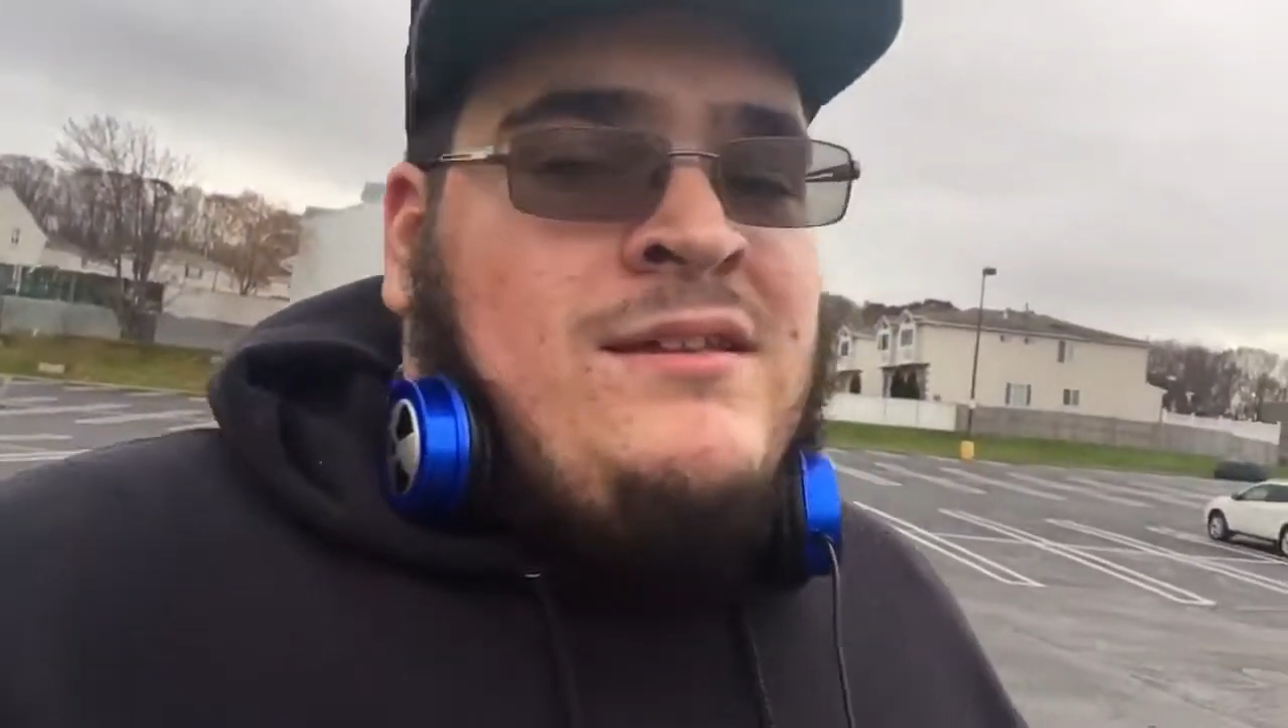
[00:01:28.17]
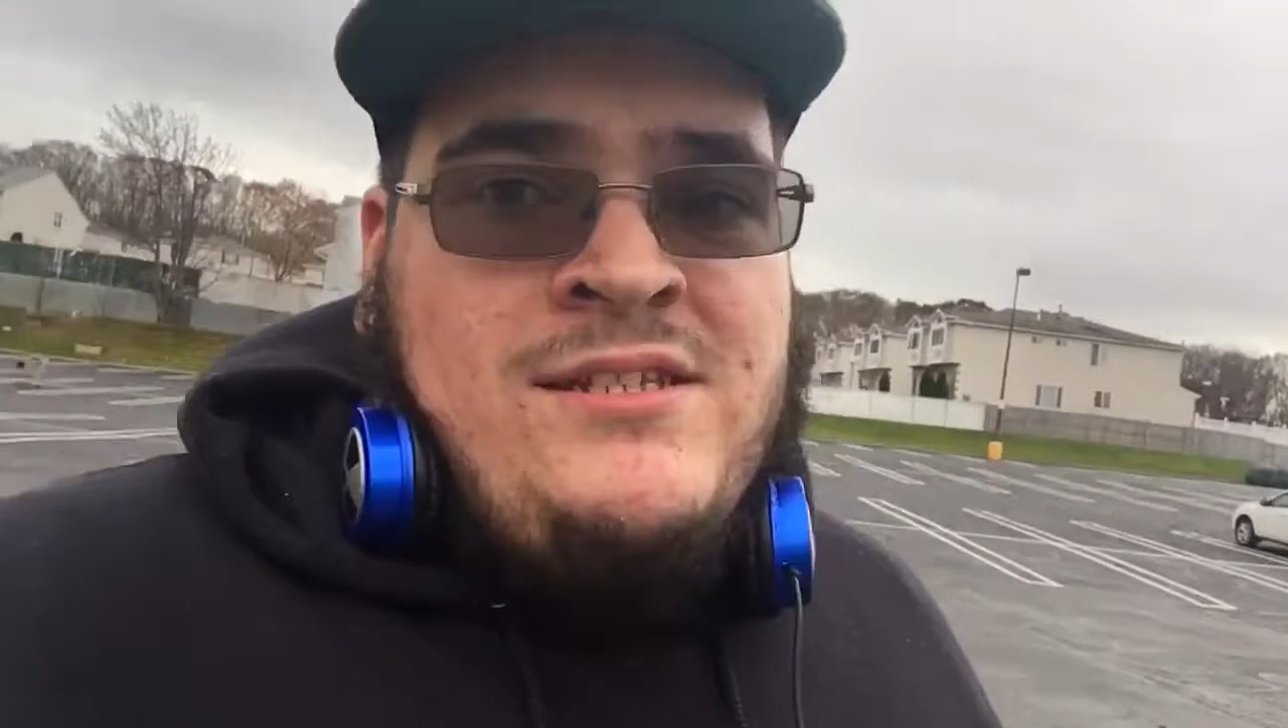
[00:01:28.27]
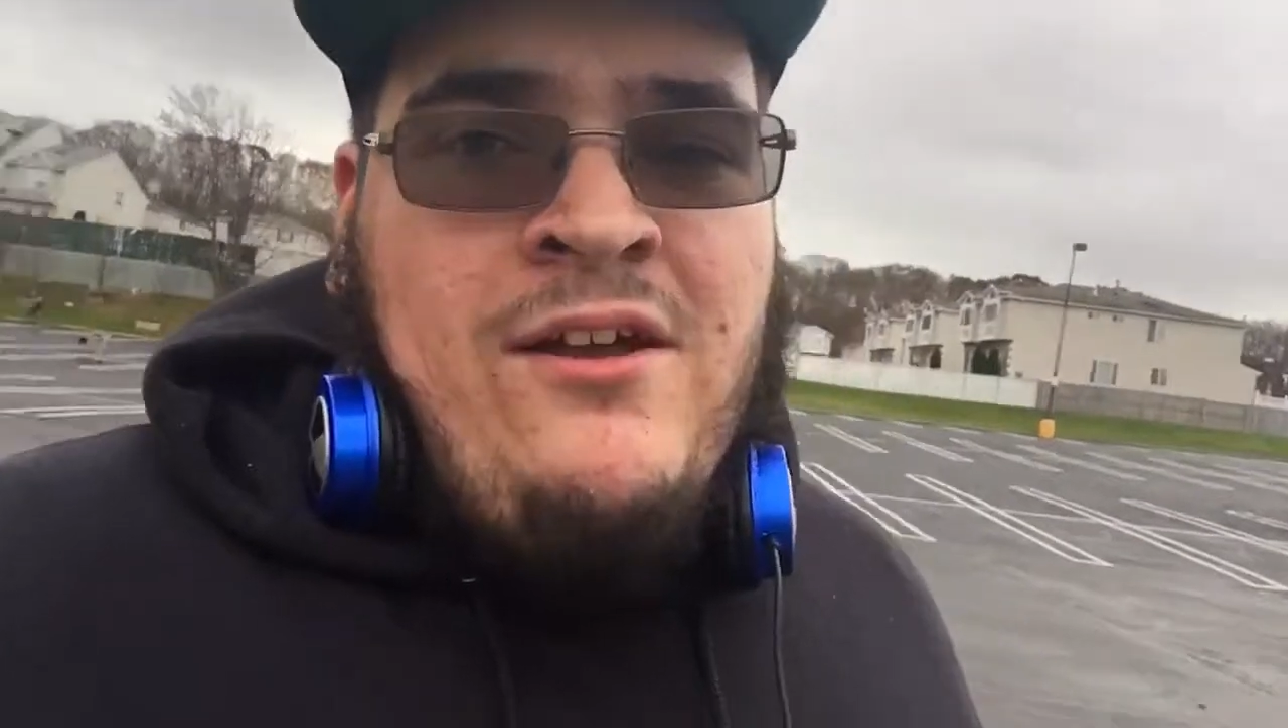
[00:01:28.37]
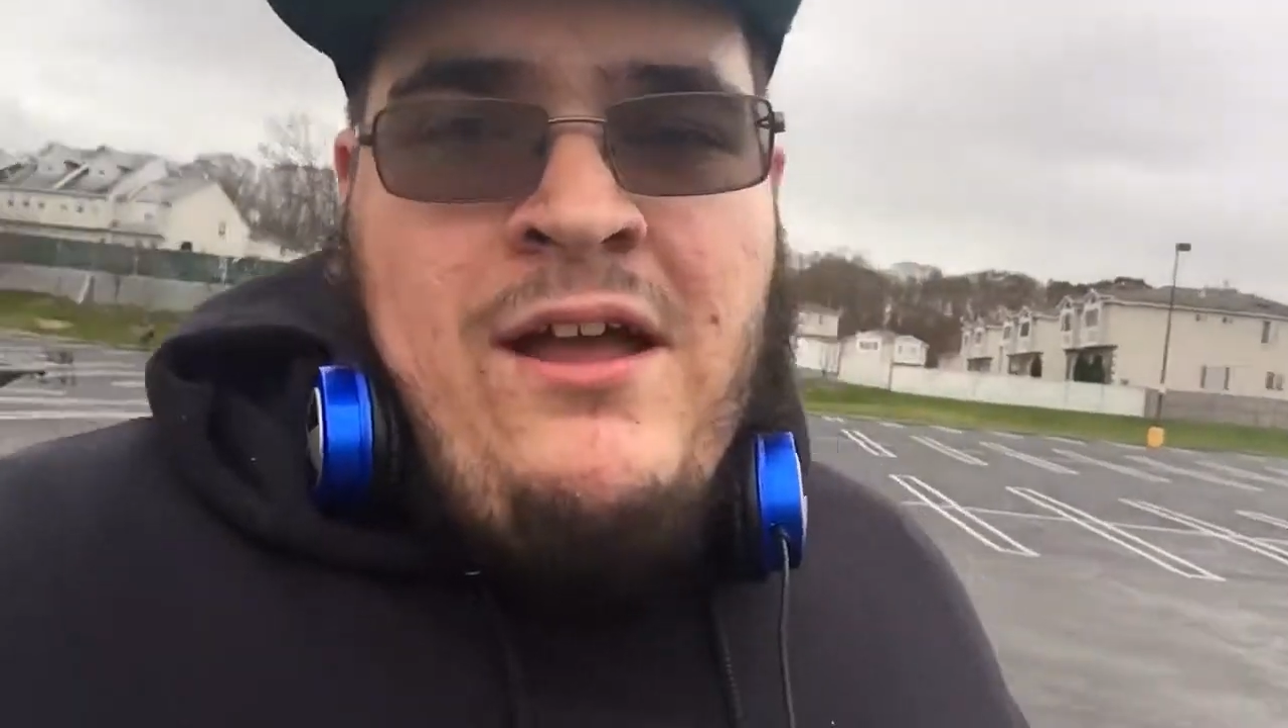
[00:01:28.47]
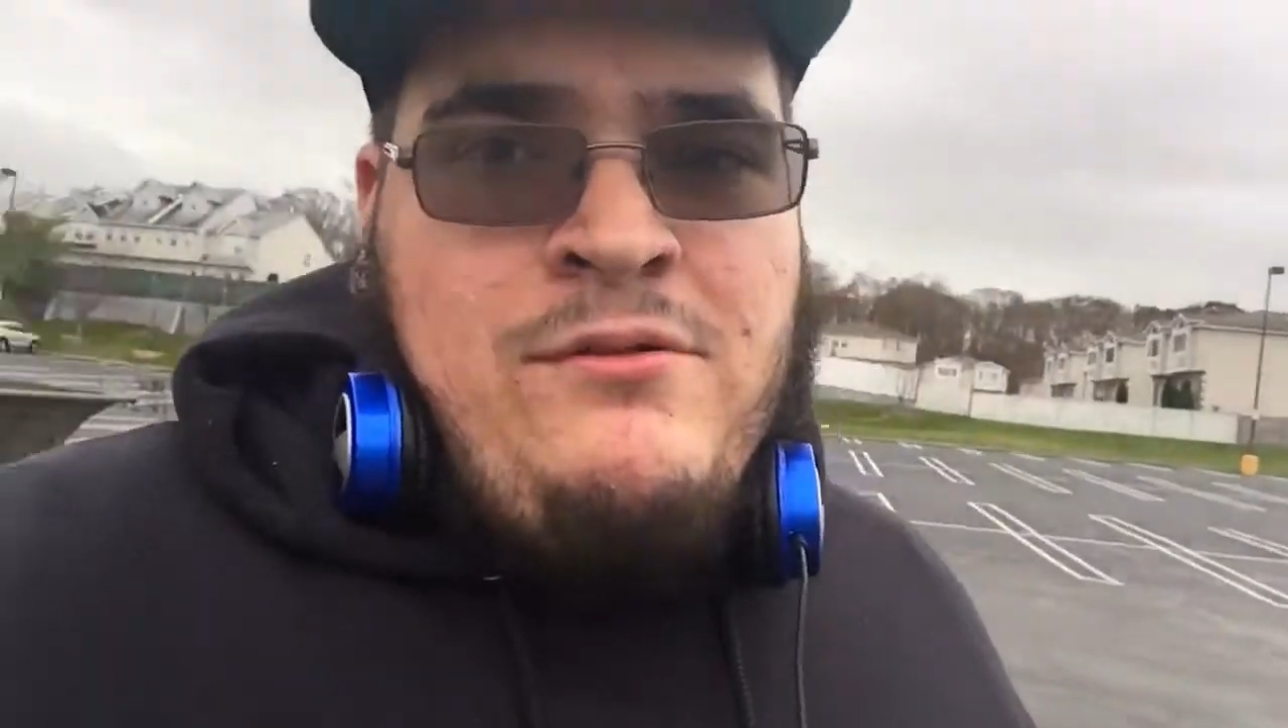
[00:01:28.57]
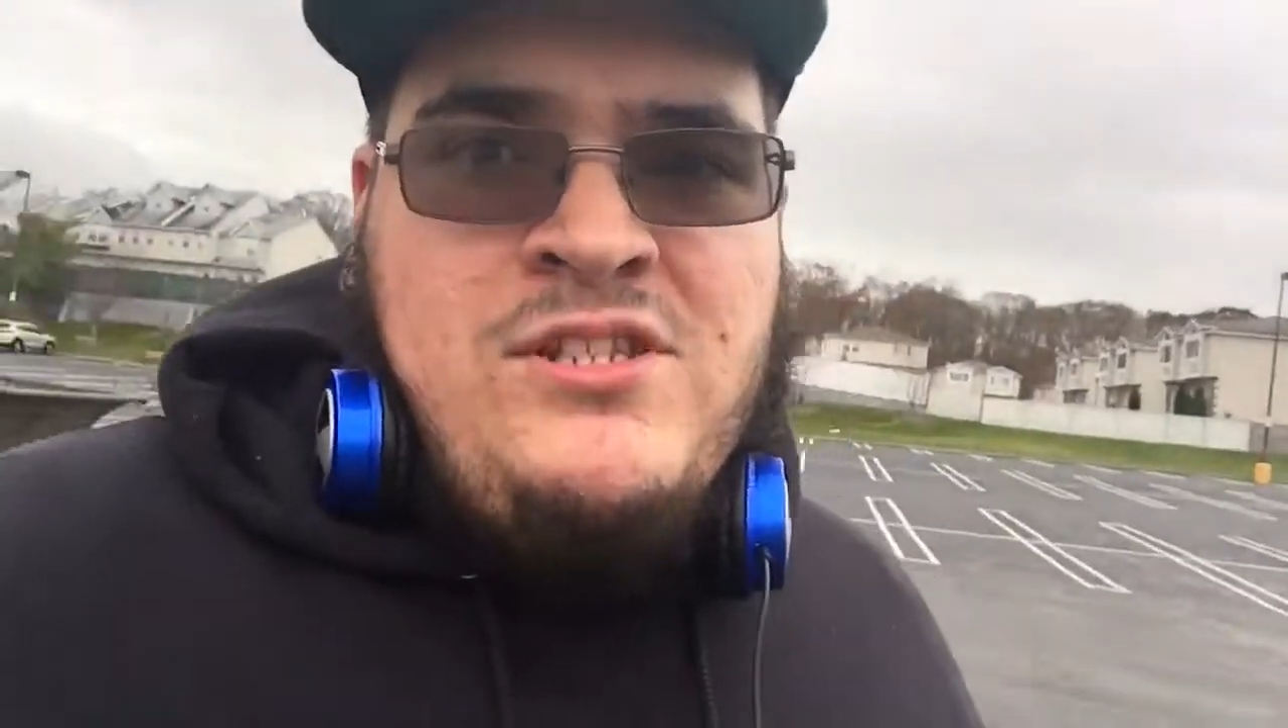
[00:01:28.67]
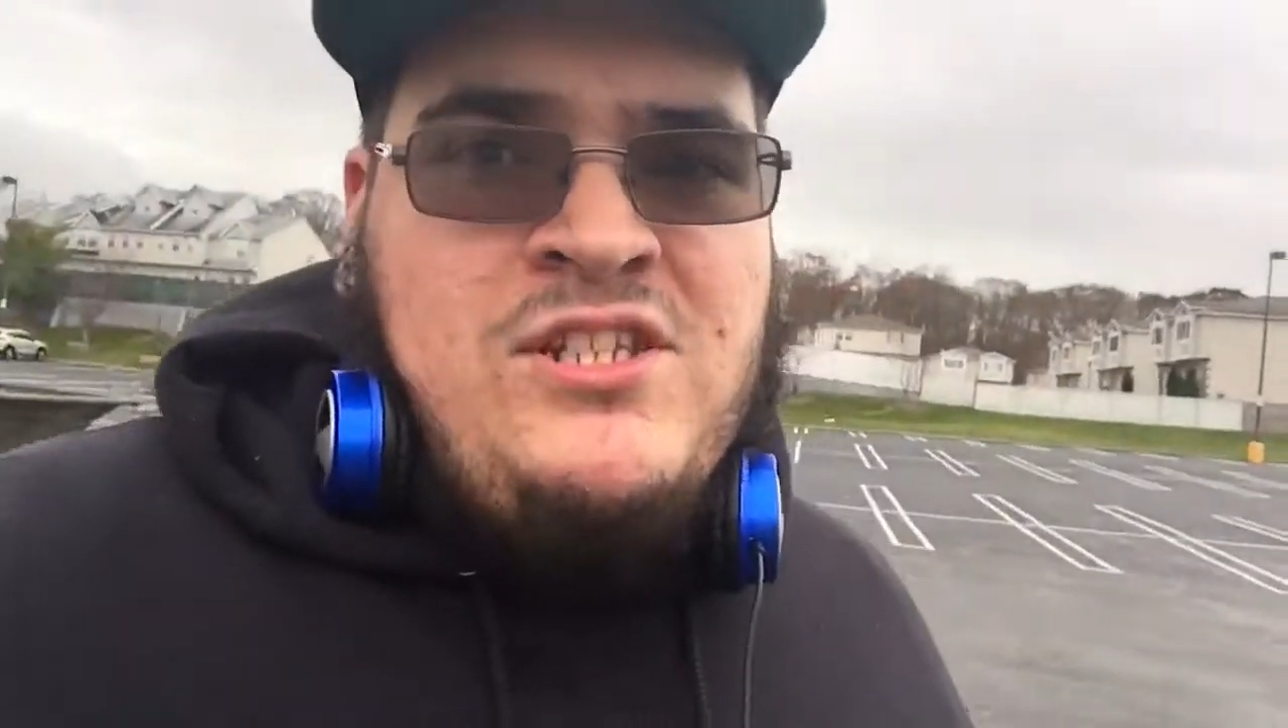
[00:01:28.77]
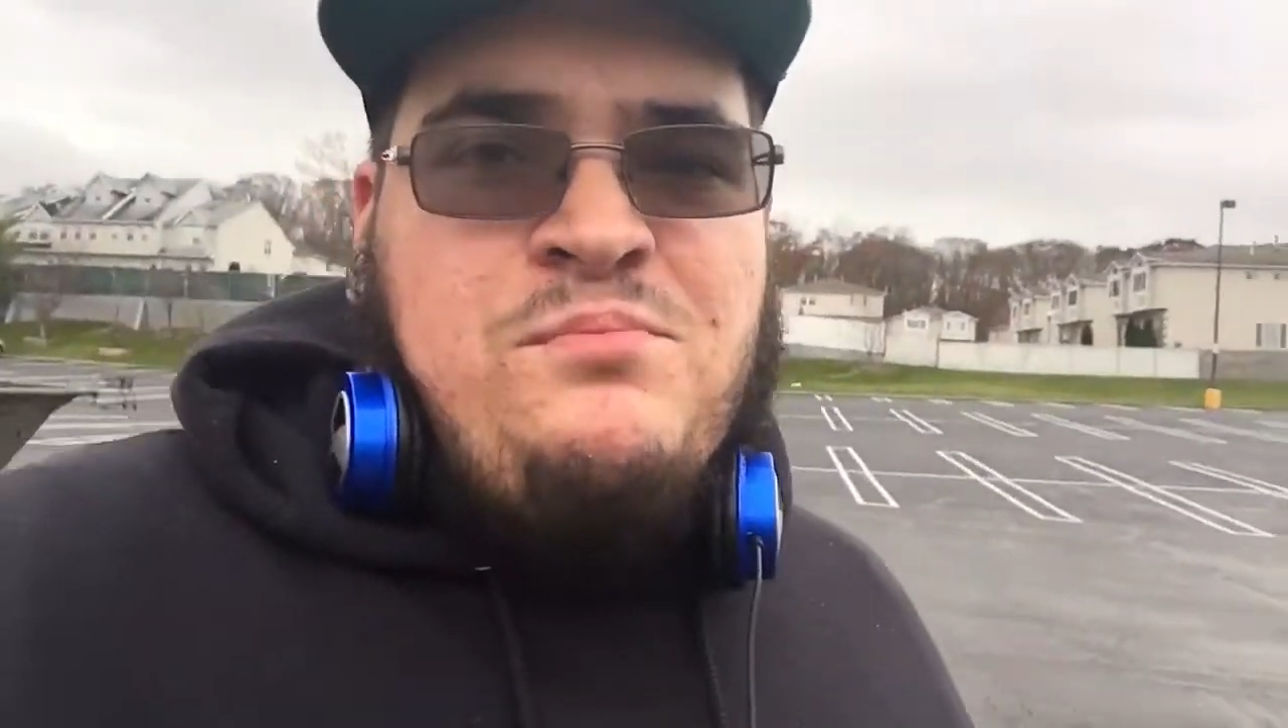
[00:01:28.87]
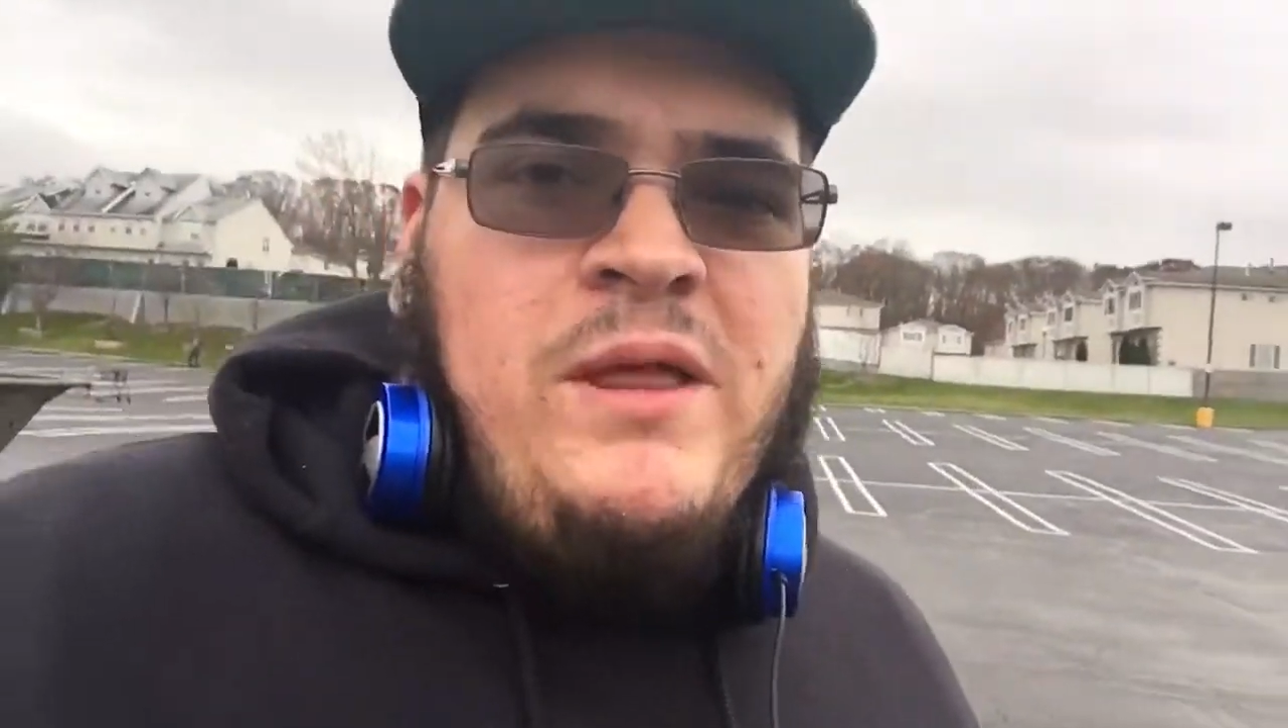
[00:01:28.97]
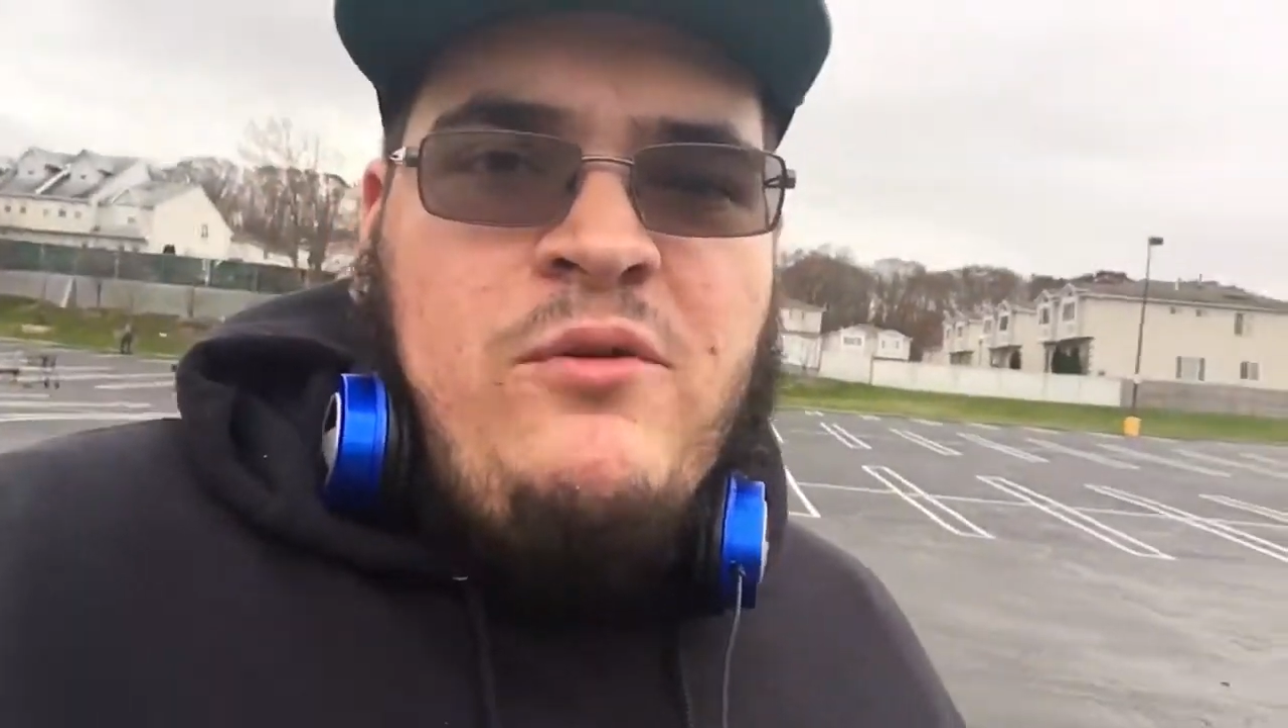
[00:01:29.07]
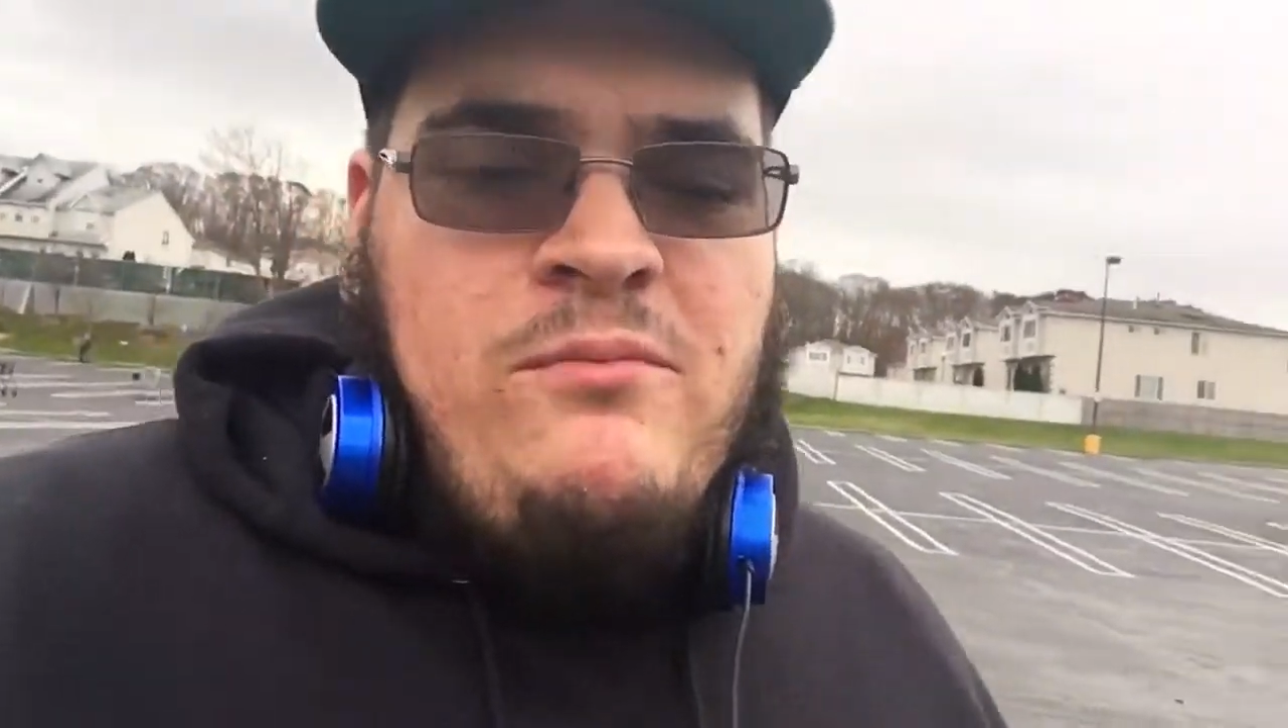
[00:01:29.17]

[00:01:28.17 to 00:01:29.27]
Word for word: So I was just playing